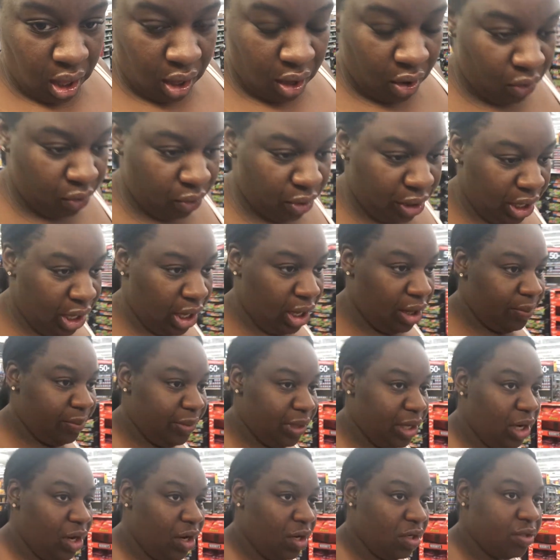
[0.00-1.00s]
Oh yeah, I'm gonna
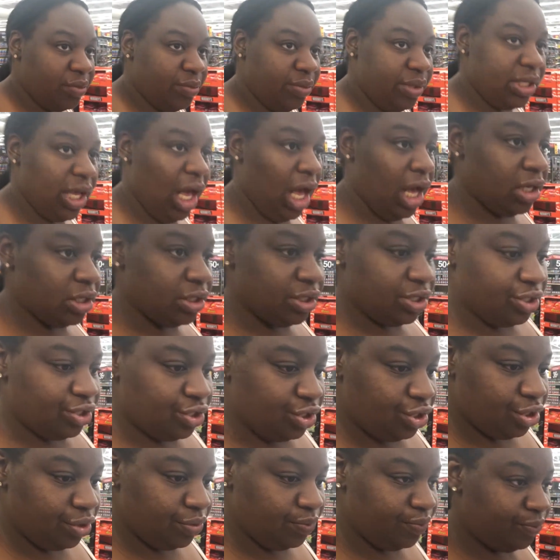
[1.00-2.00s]
get her some
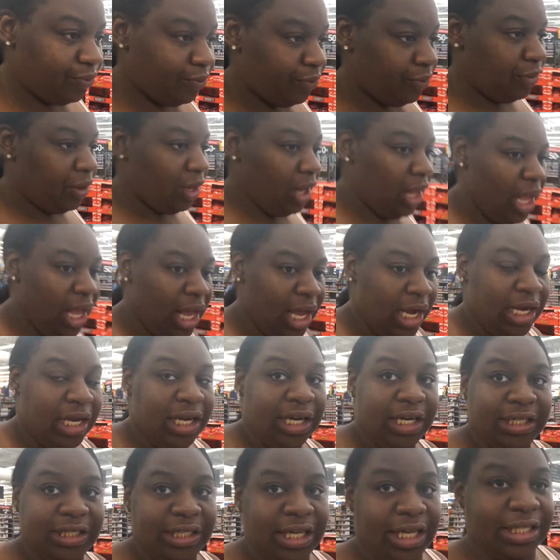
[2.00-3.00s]
sausage.
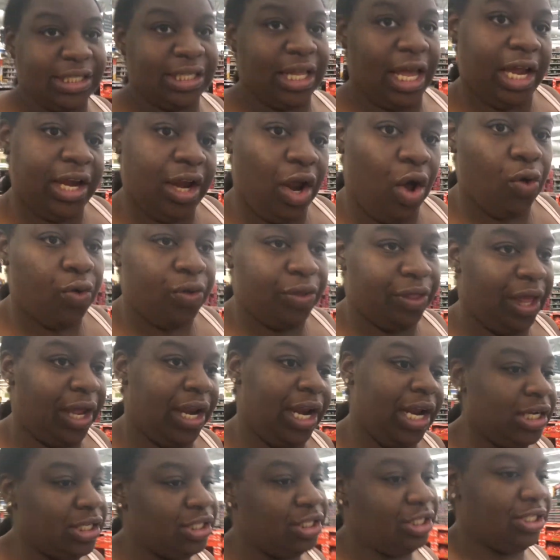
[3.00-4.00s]
Cause that's like the only thing
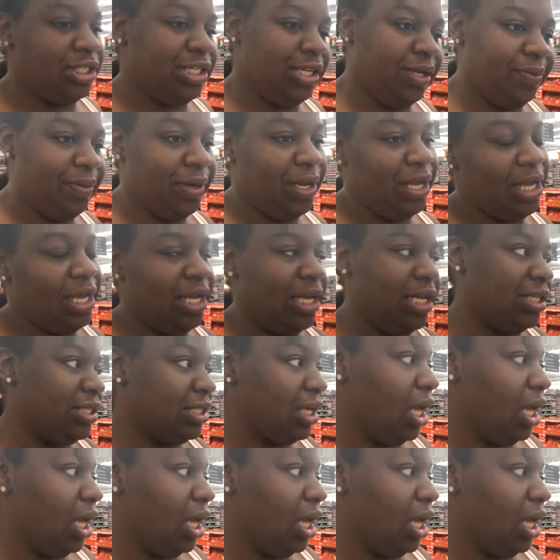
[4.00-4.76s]
that she seemed to eat is